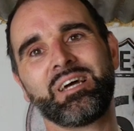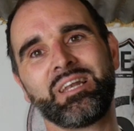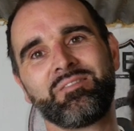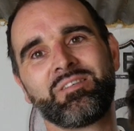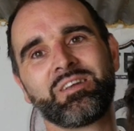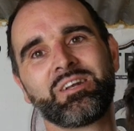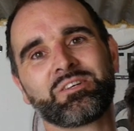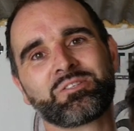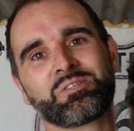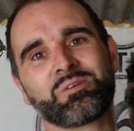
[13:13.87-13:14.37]
And if
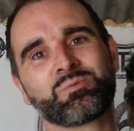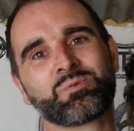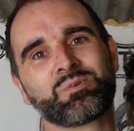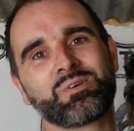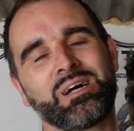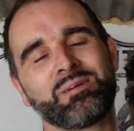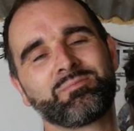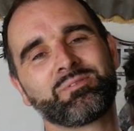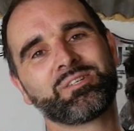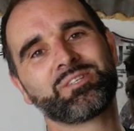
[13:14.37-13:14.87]
you're not
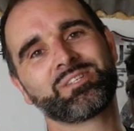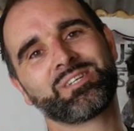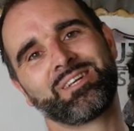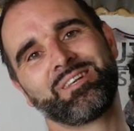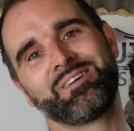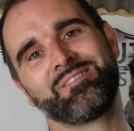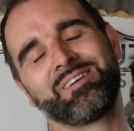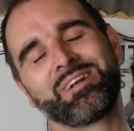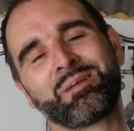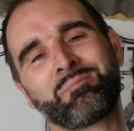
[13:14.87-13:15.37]
subscribed to this
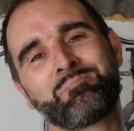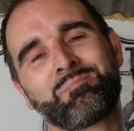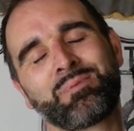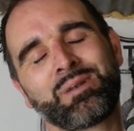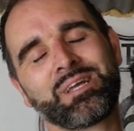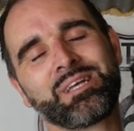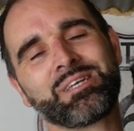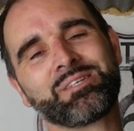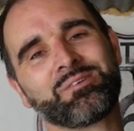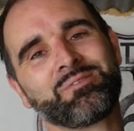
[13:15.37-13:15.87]
channel already,
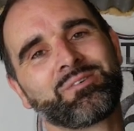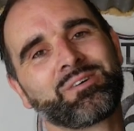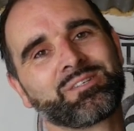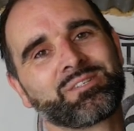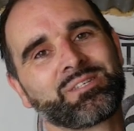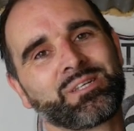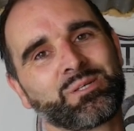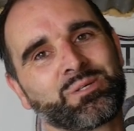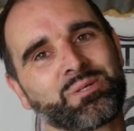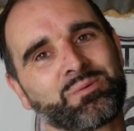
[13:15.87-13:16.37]
please do
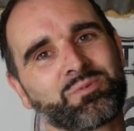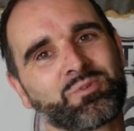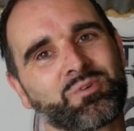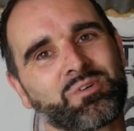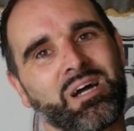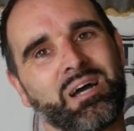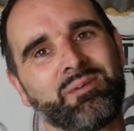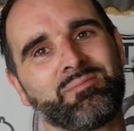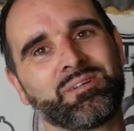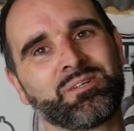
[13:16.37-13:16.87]
consider
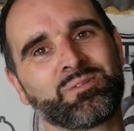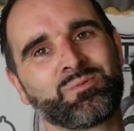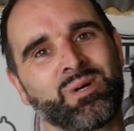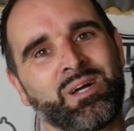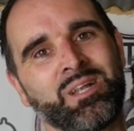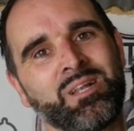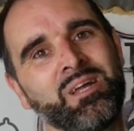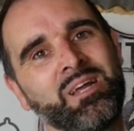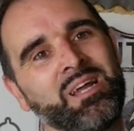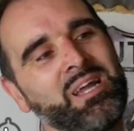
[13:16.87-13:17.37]
subscribing as
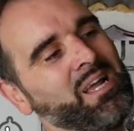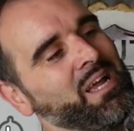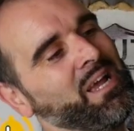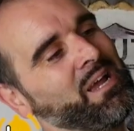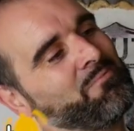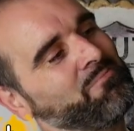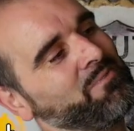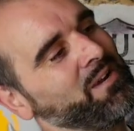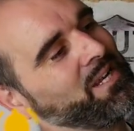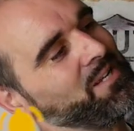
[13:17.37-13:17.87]
well.
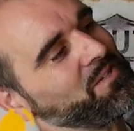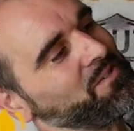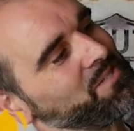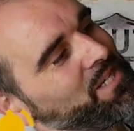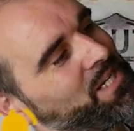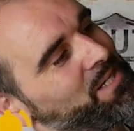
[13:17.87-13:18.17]
Really does